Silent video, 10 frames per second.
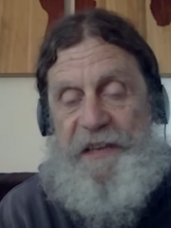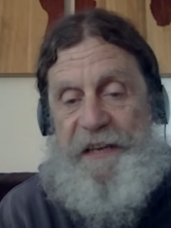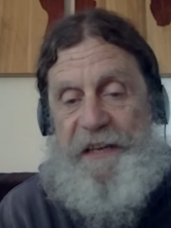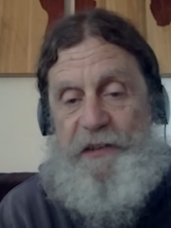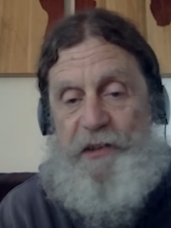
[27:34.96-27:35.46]

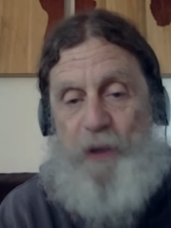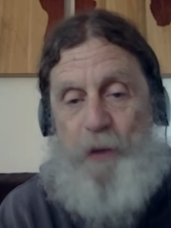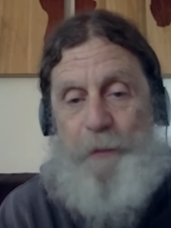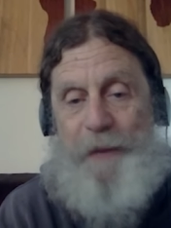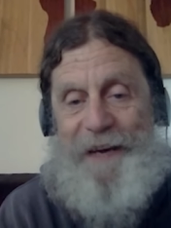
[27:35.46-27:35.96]
getting so
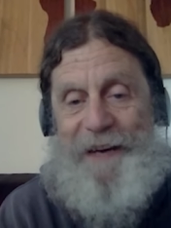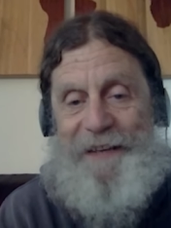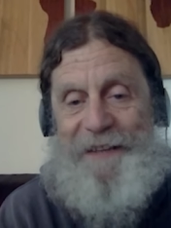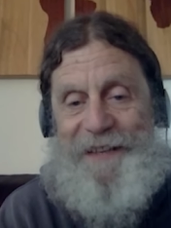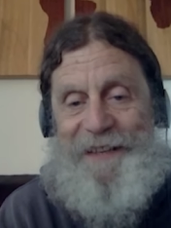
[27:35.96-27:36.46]

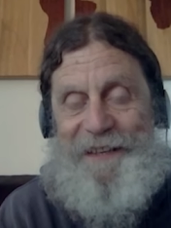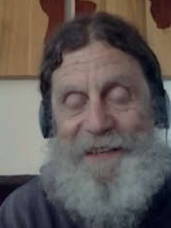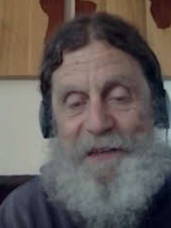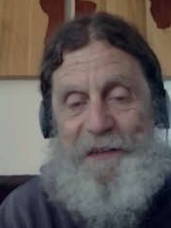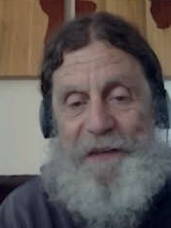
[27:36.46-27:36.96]
bad
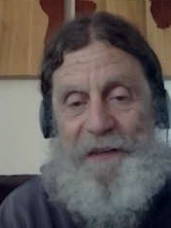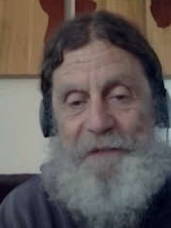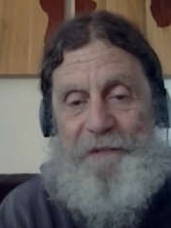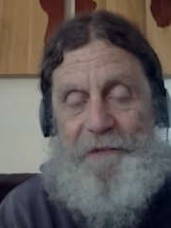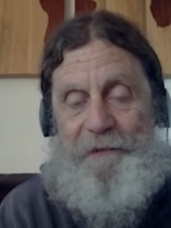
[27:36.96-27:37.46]
that
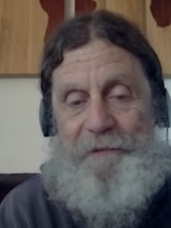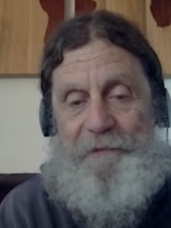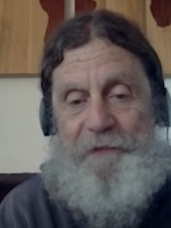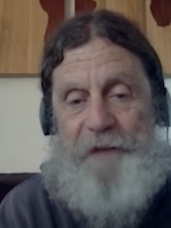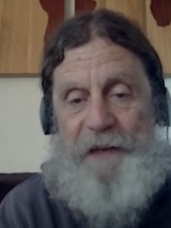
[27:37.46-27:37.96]

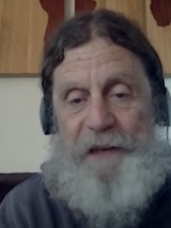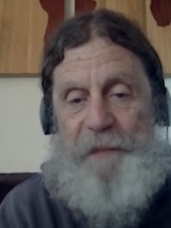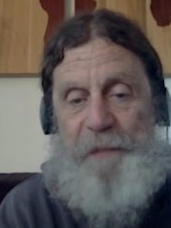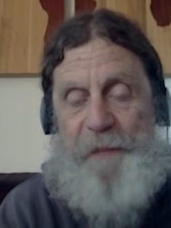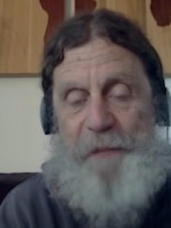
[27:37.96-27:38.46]
finally
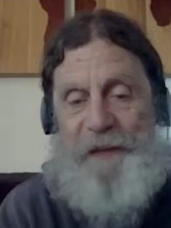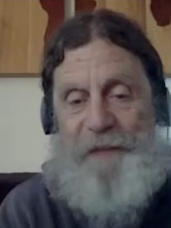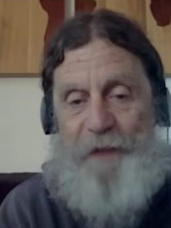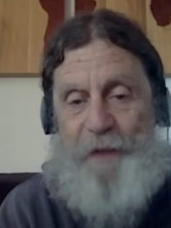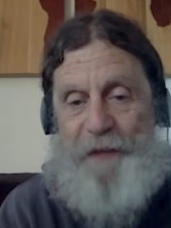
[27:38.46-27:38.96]
people have
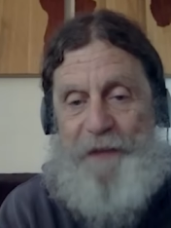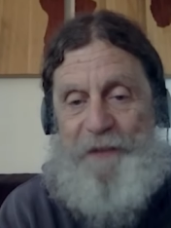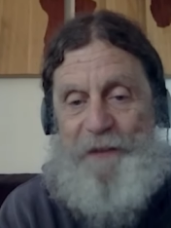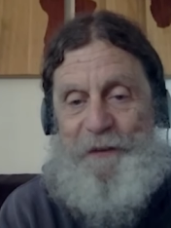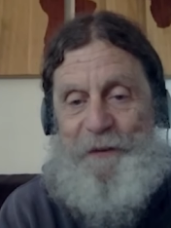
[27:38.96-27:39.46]
nothing to
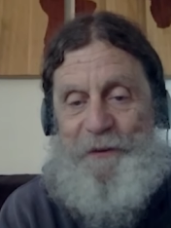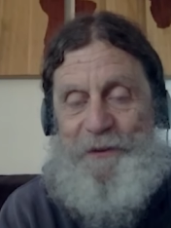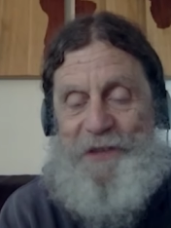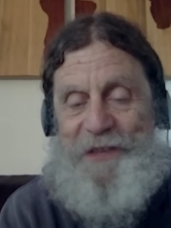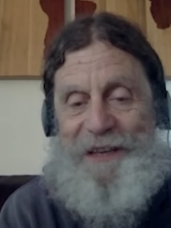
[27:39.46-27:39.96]

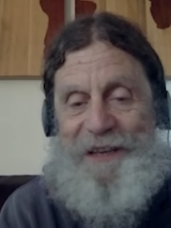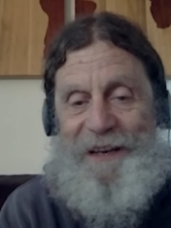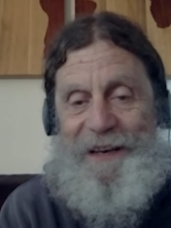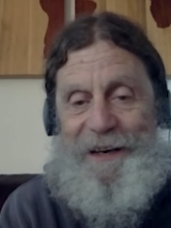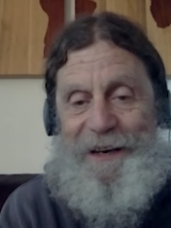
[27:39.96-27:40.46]
lose.
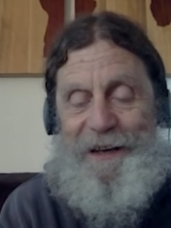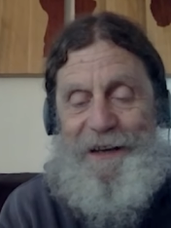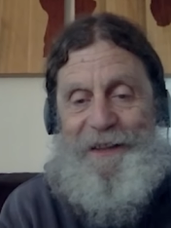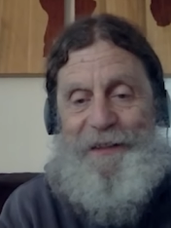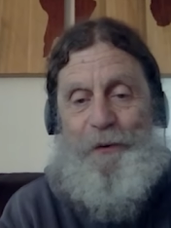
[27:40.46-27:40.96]
Uh,
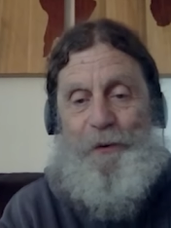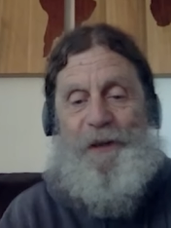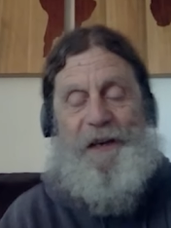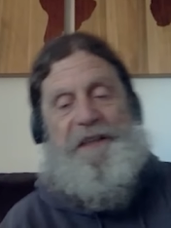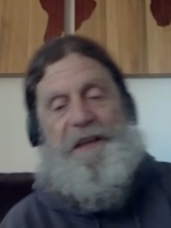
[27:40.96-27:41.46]
the whole
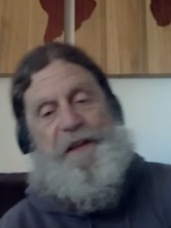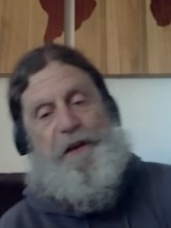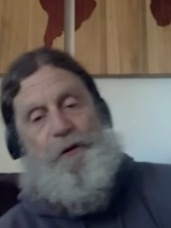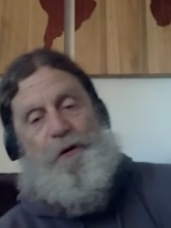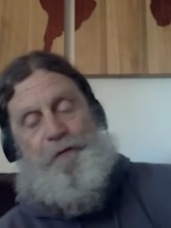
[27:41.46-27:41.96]
idea that
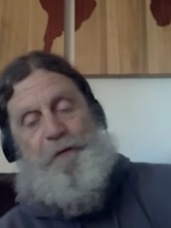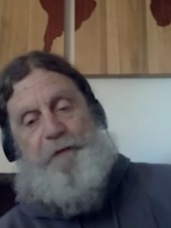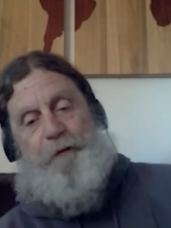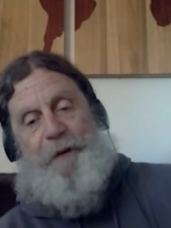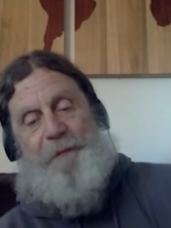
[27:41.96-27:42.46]
all
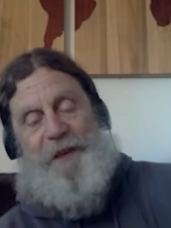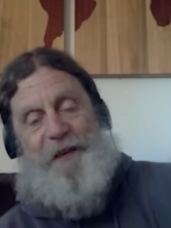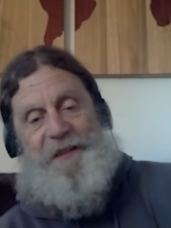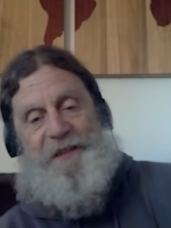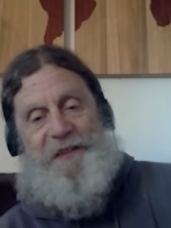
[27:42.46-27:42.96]
reform
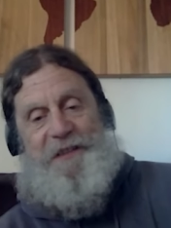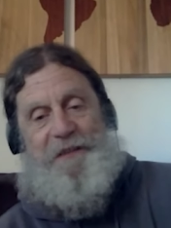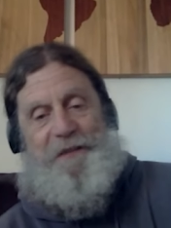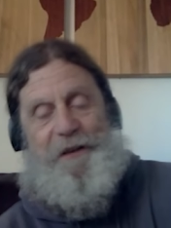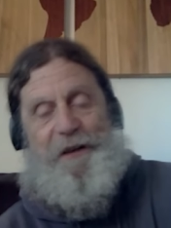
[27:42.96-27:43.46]
does is
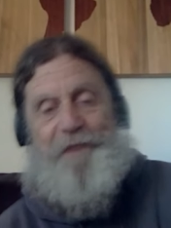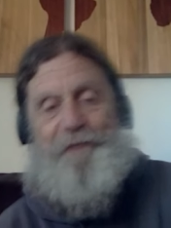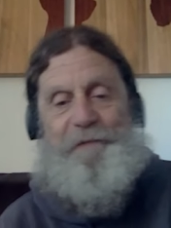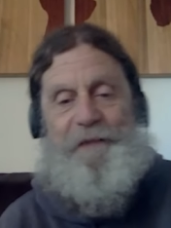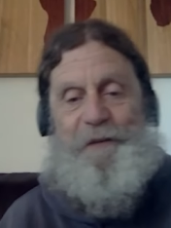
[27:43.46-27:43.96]
undercut
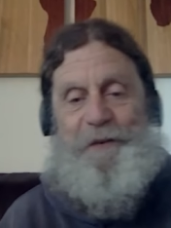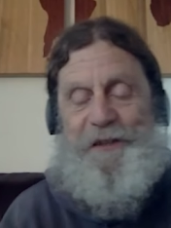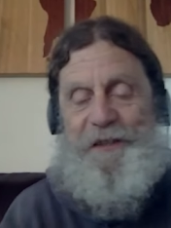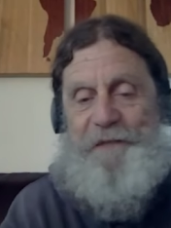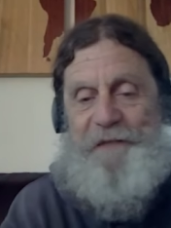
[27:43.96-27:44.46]

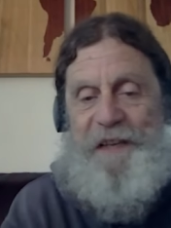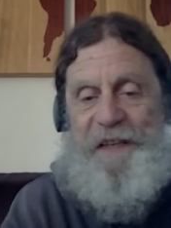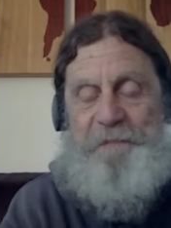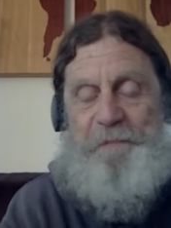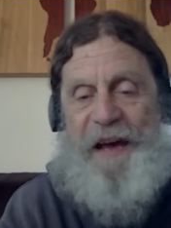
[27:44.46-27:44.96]
revolution. If it
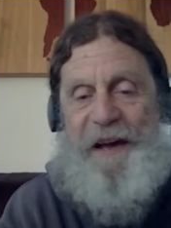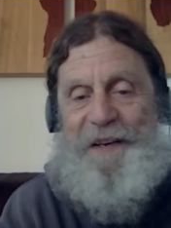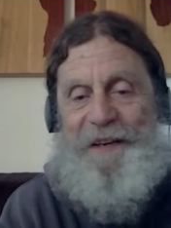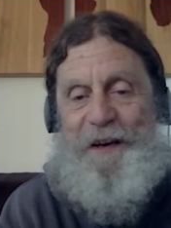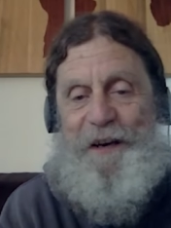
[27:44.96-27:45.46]
gets bad
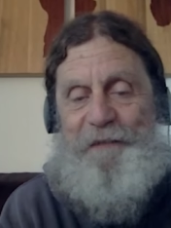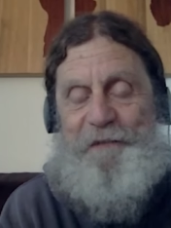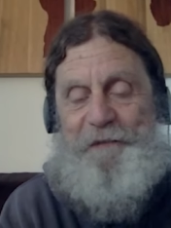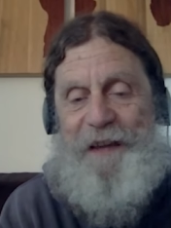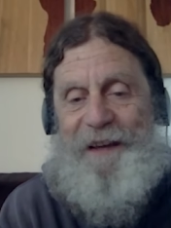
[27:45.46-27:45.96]
enough,